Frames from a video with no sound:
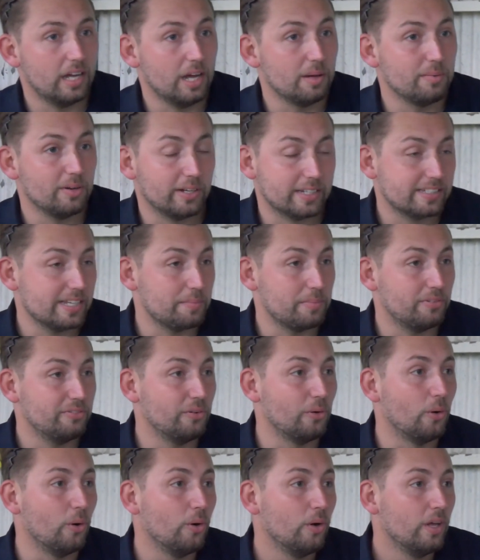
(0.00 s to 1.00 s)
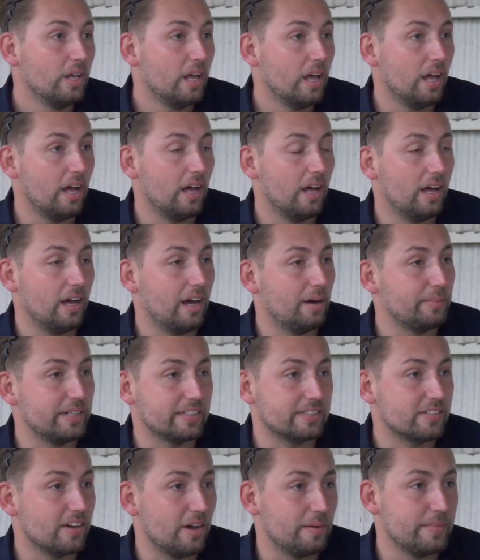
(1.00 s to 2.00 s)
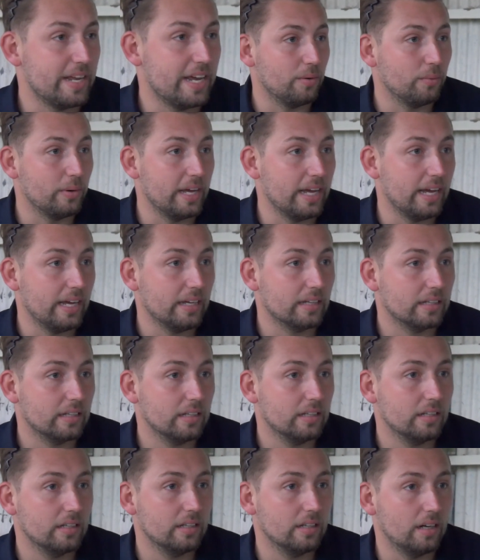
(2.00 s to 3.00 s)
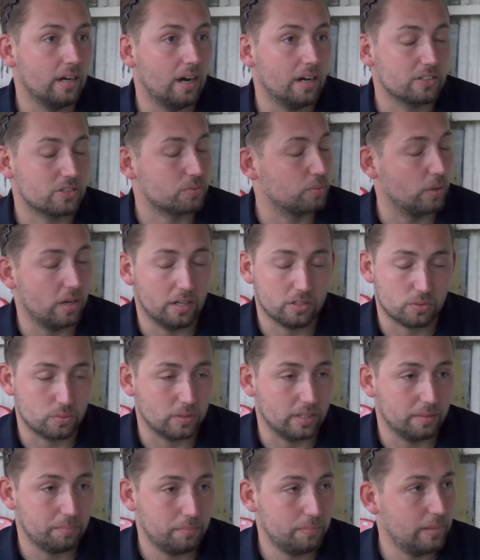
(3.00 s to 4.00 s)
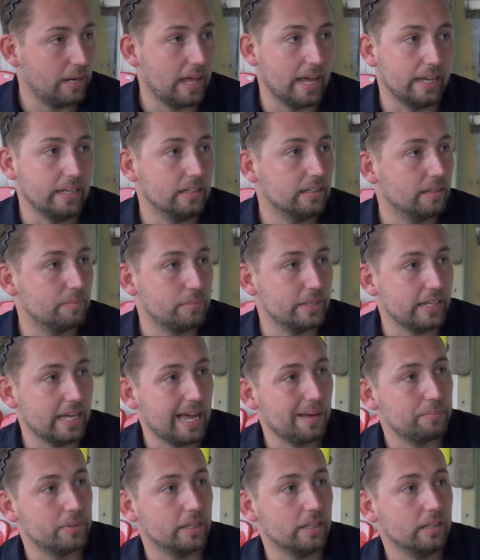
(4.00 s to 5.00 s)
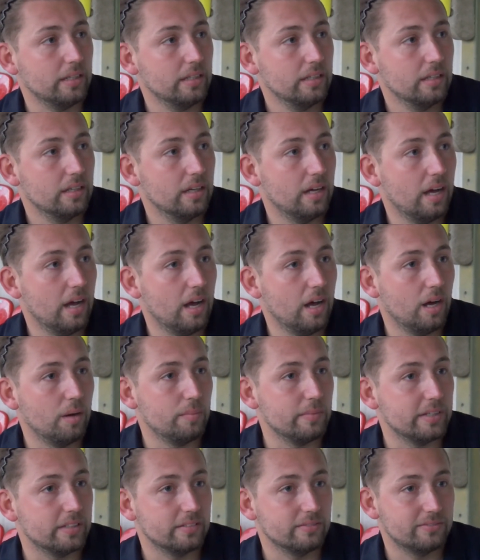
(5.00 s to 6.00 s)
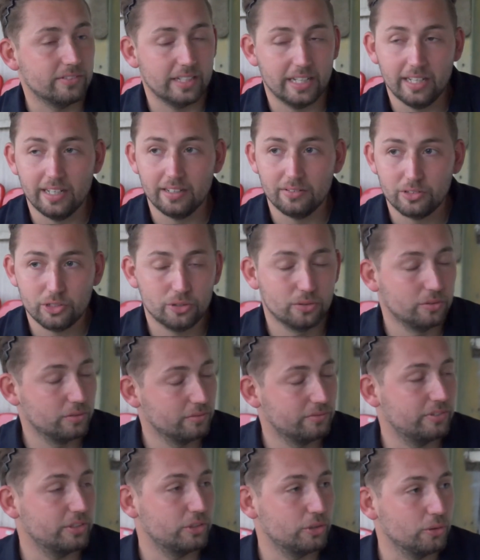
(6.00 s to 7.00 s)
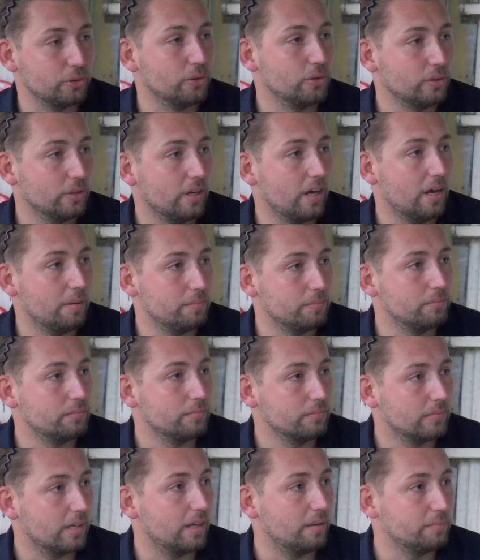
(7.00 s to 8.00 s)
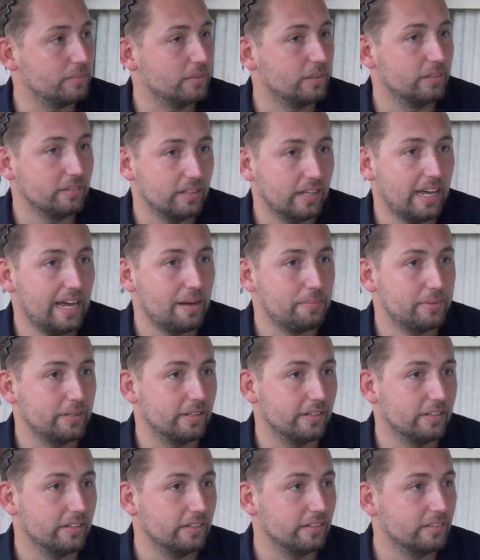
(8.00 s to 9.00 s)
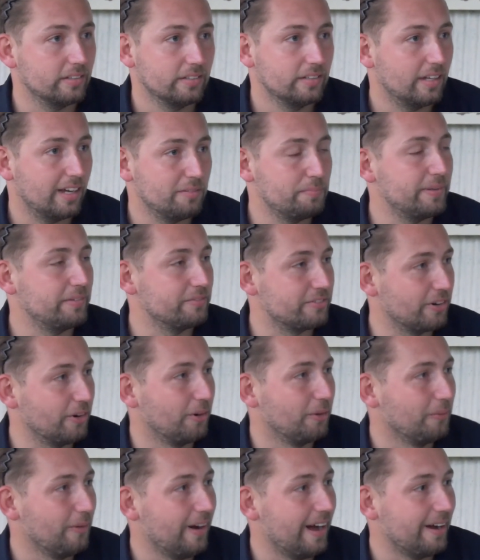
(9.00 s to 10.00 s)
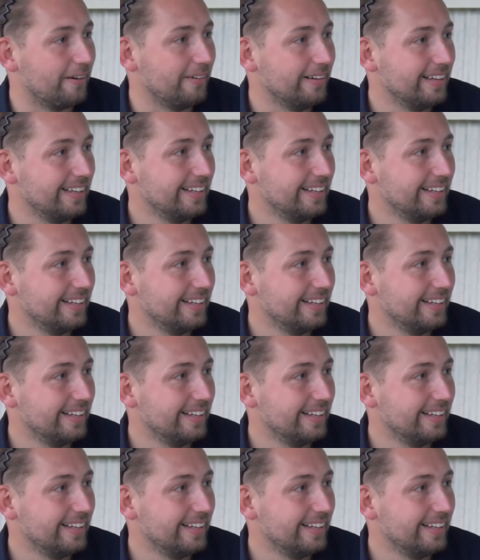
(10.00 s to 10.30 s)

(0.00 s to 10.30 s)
like I said before, I'm at a time where I just want to play and be happy. And for sure, I'm happier than I've been for a while.